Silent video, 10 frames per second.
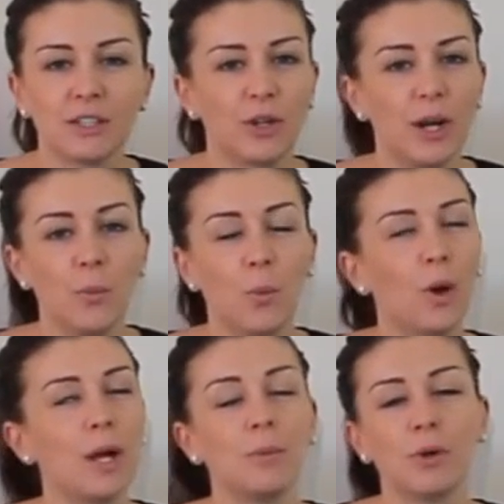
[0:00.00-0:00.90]
create
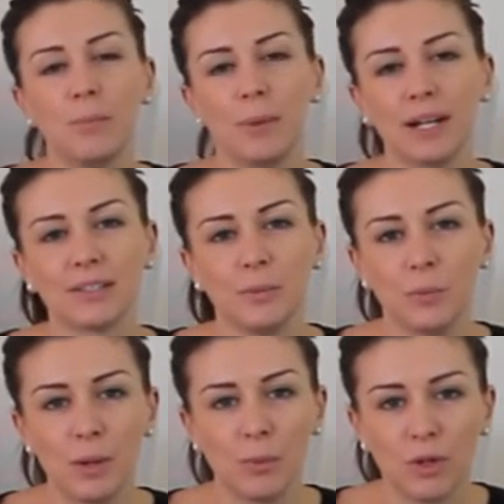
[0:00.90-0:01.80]
way more impact
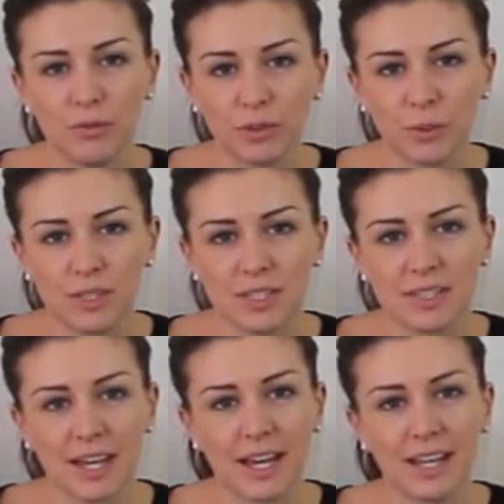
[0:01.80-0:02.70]
and way more
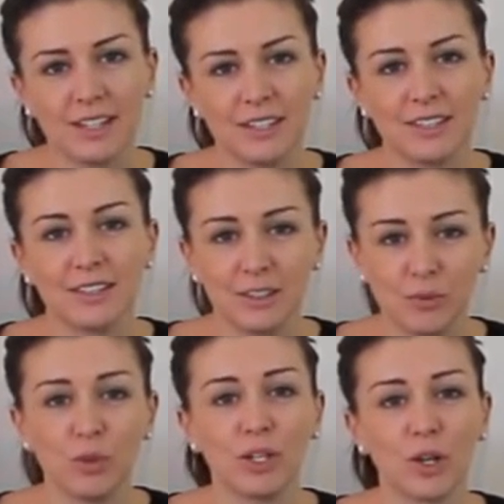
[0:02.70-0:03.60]
influence, and
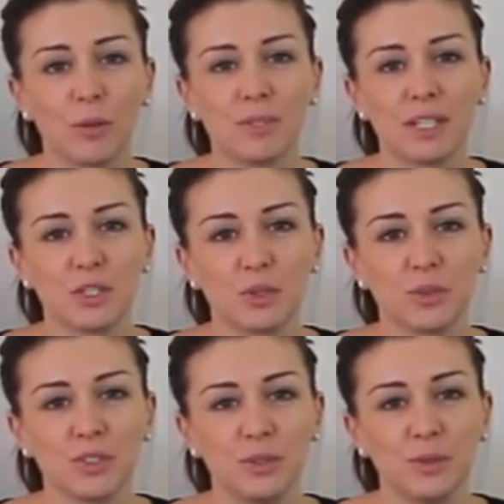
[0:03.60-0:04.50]
you've really got the potential
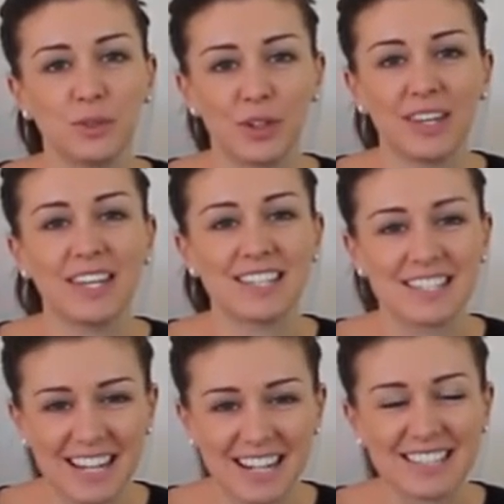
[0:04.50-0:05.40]
to create the
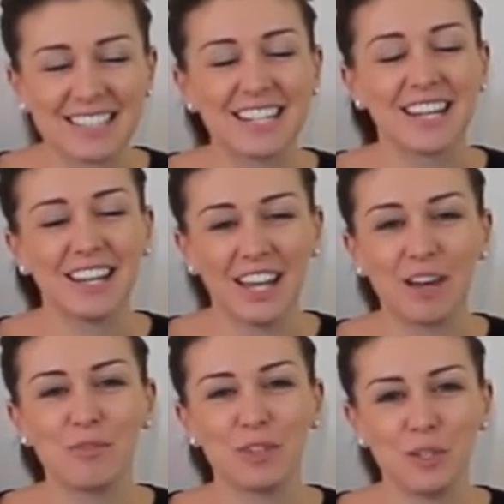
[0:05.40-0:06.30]
exact
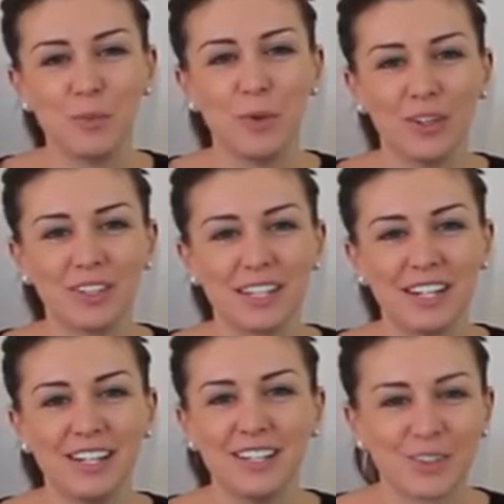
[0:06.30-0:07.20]
life that you want.
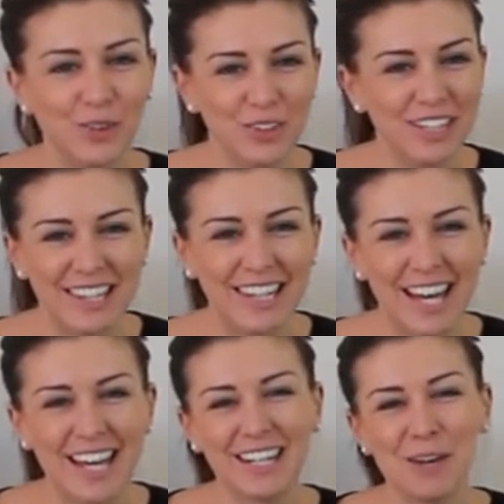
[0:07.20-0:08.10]
It's all in
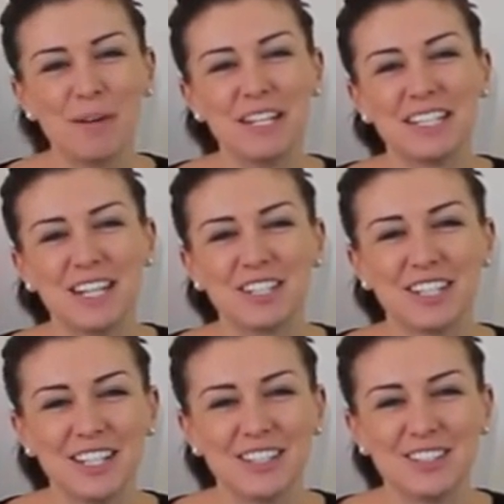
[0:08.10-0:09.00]
there. Now
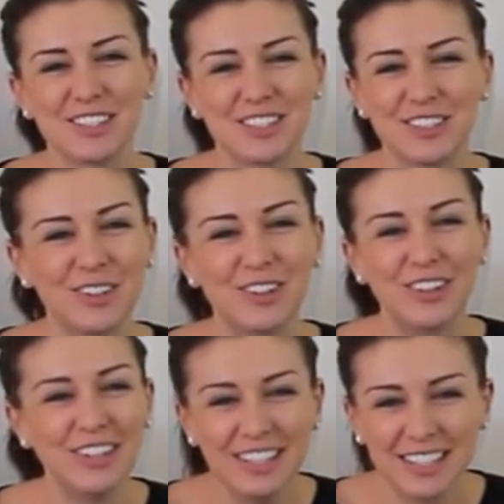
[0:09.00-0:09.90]
meditation is just
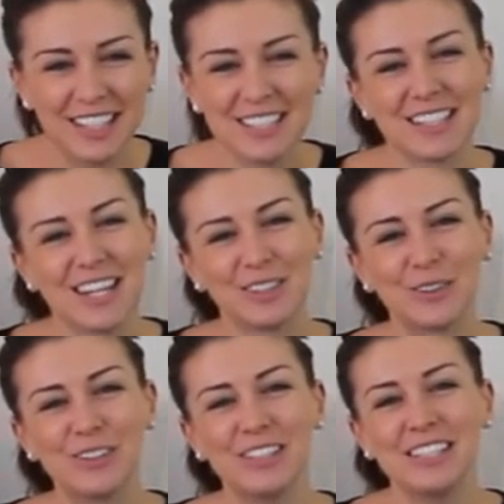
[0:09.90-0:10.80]
your key to that
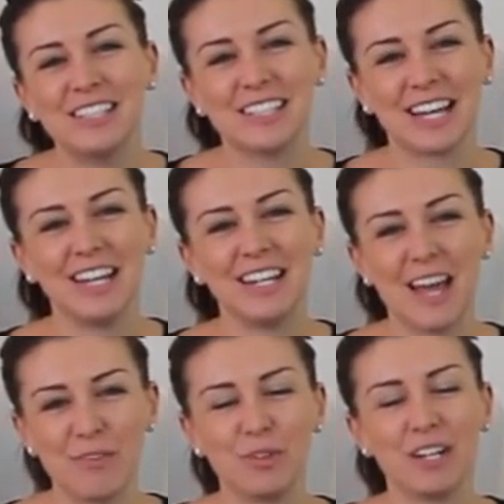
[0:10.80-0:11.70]
door to get
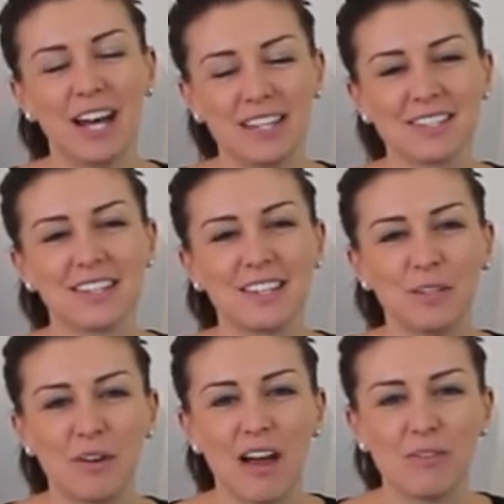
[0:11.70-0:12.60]
in every answer that
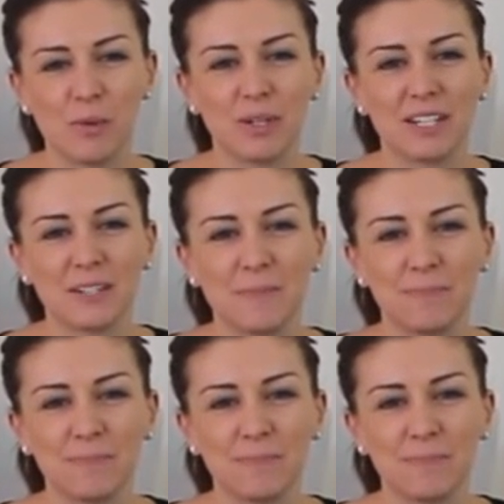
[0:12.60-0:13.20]
you've ever wanted.